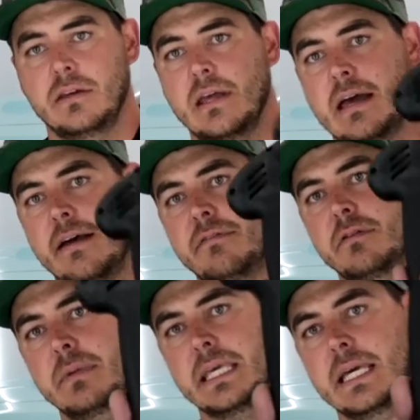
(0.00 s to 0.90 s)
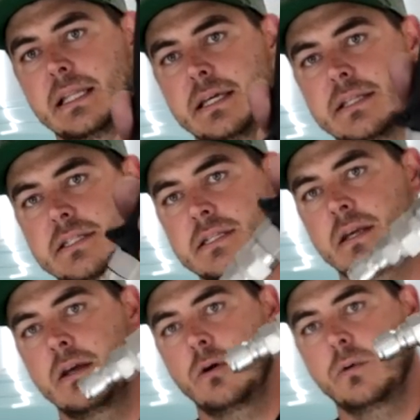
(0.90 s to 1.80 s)
and you have the
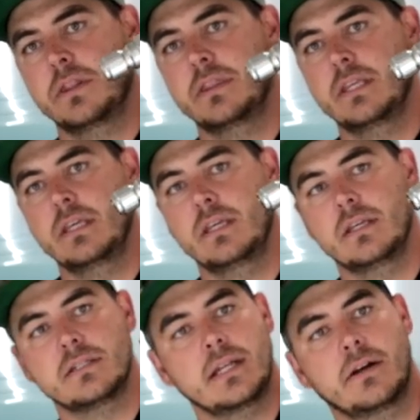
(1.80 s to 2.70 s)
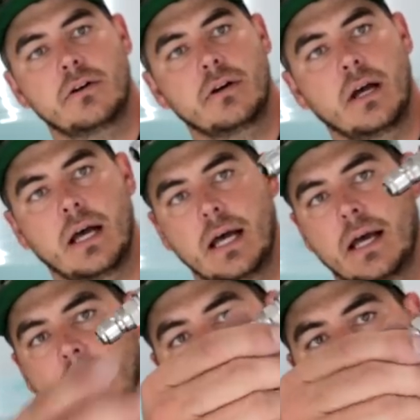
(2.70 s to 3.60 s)
McKillens with the standard
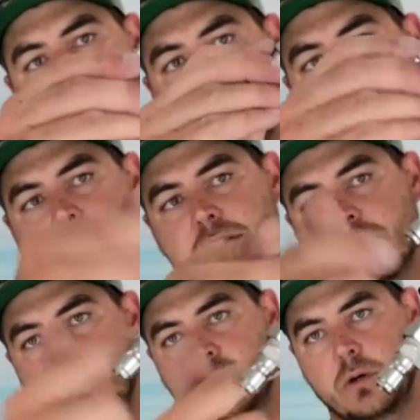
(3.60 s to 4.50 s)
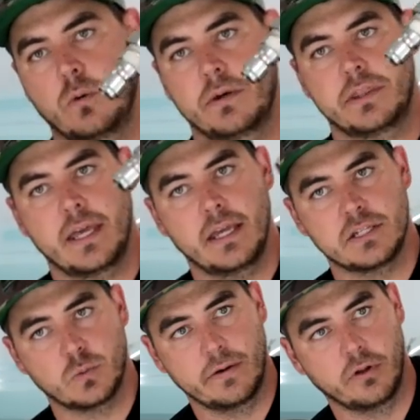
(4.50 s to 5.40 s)
uh, three eighths with a, with
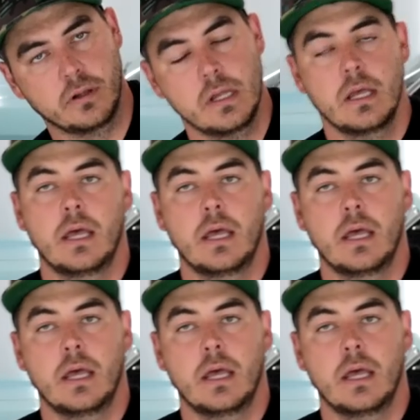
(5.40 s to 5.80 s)
a swivel.